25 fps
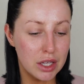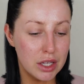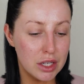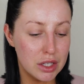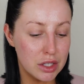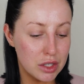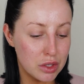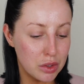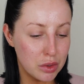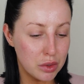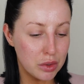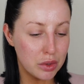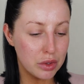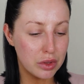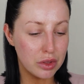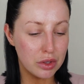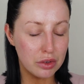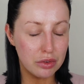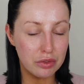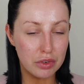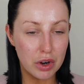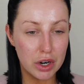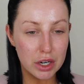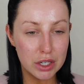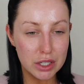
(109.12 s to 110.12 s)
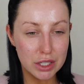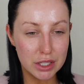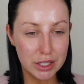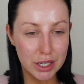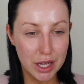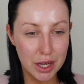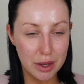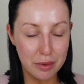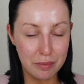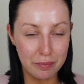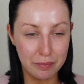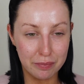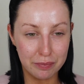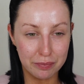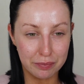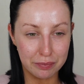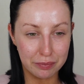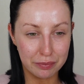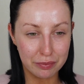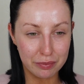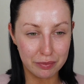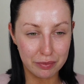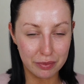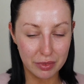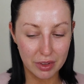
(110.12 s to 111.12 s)
So the first
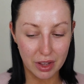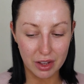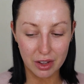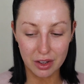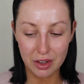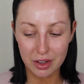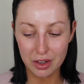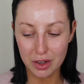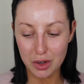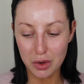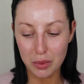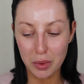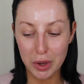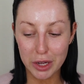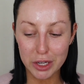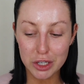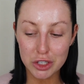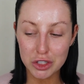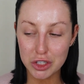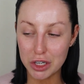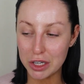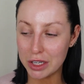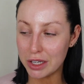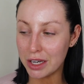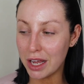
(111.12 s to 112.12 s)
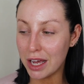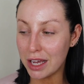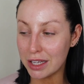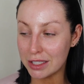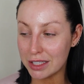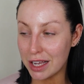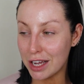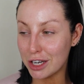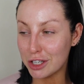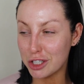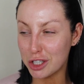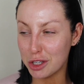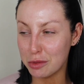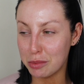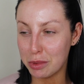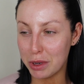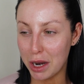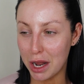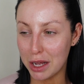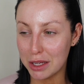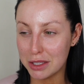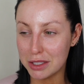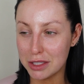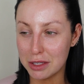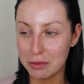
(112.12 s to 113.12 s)
question has actually been
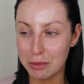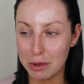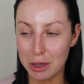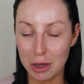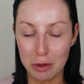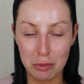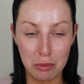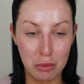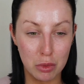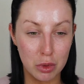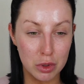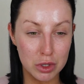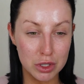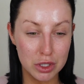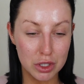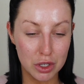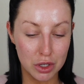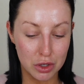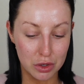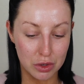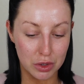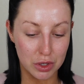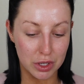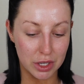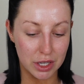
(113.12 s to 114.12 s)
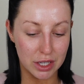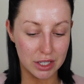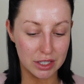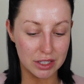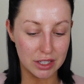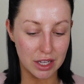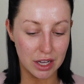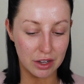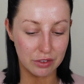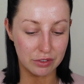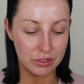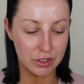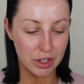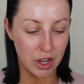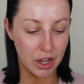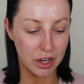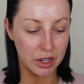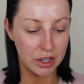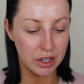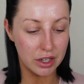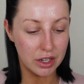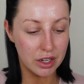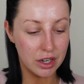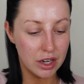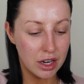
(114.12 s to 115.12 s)
asked to me in most Q&As that I've
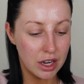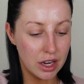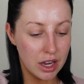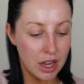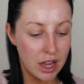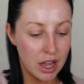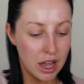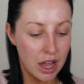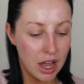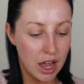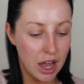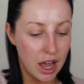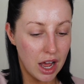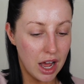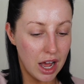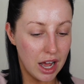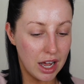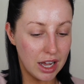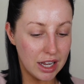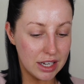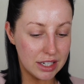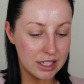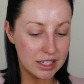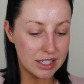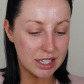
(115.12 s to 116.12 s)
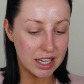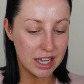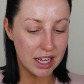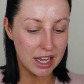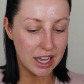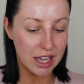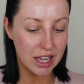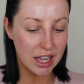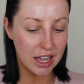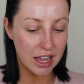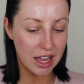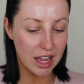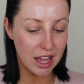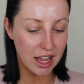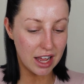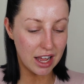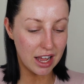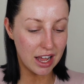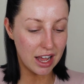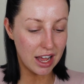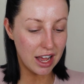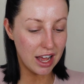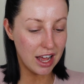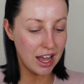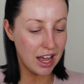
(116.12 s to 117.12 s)
done, and
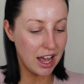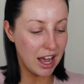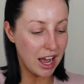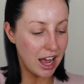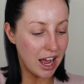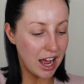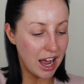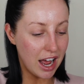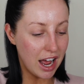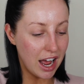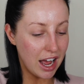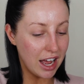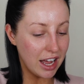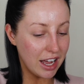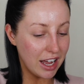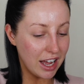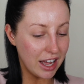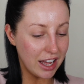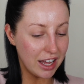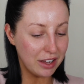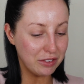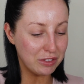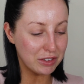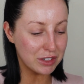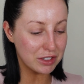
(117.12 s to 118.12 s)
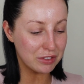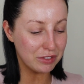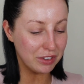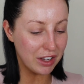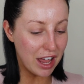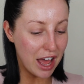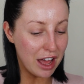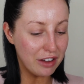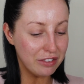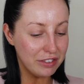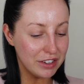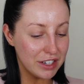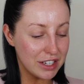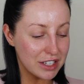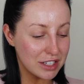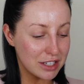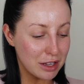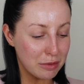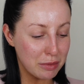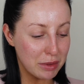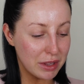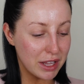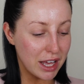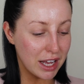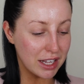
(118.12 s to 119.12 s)
I was laughing at
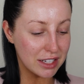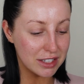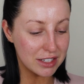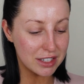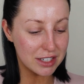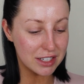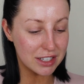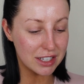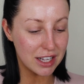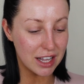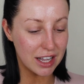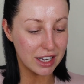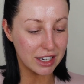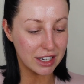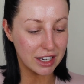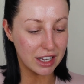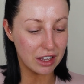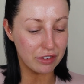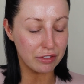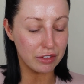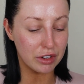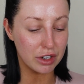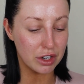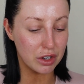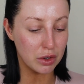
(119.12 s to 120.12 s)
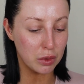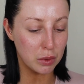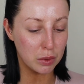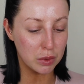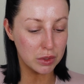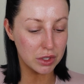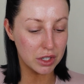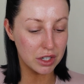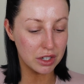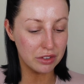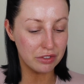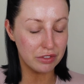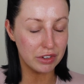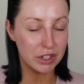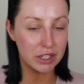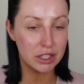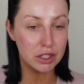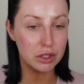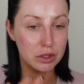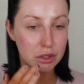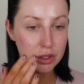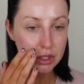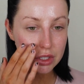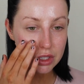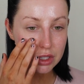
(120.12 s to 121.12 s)
some of the answers that I'd given in older
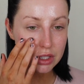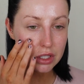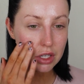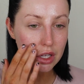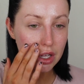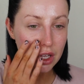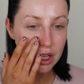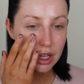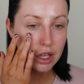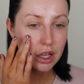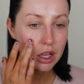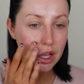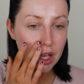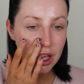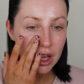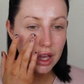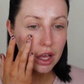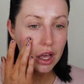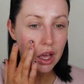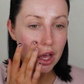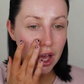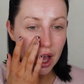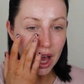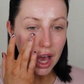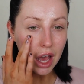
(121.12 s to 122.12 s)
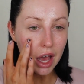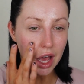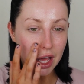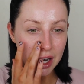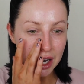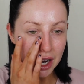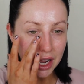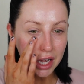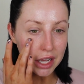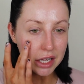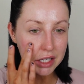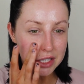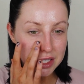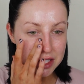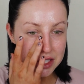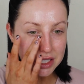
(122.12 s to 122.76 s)
videos, and I had